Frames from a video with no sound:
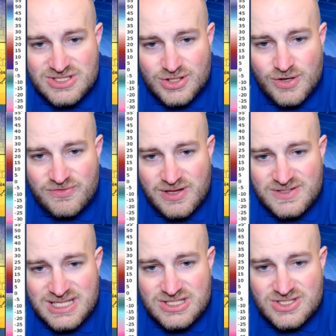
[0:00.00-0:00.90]
low
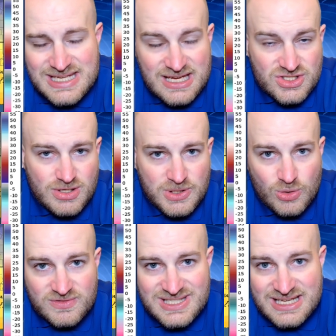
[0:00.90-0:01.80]
50s, Texoma,
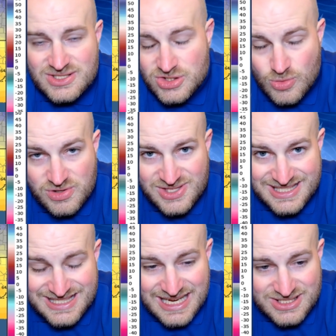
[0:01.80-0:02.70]
North Texas,
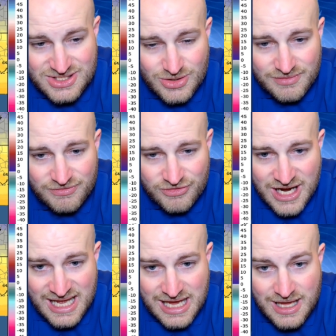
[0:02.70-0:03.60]
Northeast Texas on
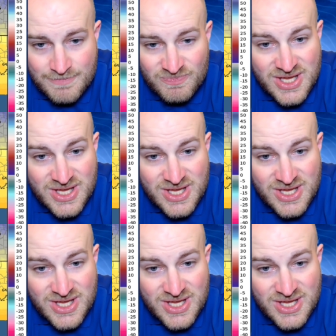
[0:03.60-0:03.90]
Friday.